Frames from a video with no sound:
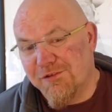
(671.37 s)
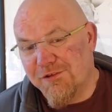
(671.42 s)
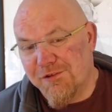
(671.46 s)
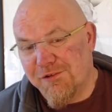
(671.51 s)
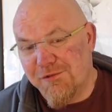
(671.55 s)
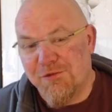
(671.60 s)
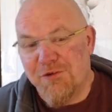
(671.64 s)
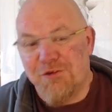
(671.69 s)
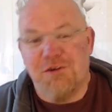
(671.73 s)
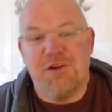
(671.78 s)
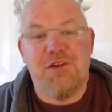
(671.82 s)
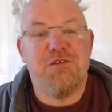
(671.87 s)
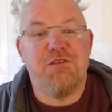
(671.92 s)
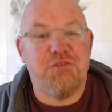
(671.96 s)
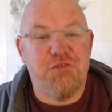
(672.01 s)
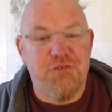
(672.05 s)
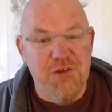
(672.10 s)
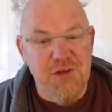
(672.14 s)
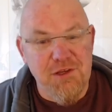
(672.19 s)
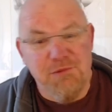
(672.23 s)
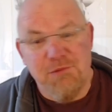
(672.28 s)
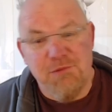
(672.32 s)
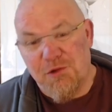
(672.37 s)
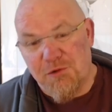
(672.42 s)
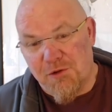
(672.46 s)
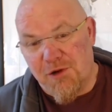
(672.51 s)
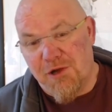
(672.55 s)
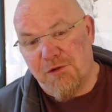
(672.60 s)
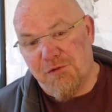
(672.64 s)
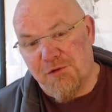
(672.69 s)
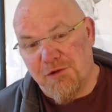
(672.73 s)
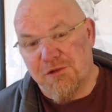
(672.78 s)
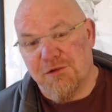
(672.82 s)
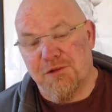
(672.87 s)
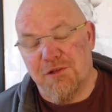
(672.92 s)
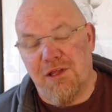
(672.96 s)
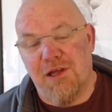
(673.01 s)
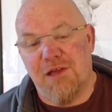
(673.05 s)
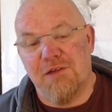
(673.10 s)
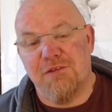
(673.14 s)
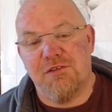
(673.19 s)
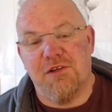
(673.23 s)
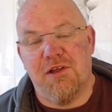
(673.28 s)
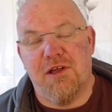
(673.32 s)
the more extreme you are with your
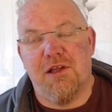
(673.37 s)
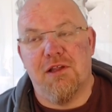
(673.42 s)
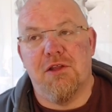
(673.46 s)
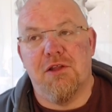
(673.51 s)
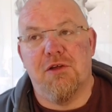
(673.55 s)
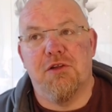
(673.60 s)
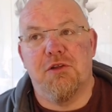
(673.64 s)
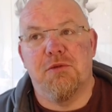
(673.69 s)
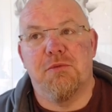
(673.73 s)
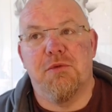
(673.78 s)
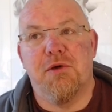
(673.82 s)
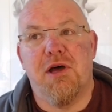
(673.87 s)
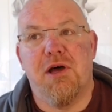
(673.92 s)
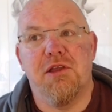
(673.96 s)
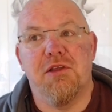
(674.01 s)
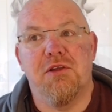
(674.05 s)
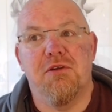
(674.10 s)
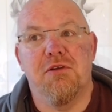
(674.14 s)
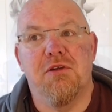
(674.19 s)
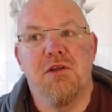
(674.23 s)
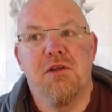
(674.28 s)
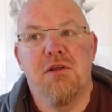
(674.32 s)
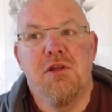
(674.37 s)
lifestyle, or the more you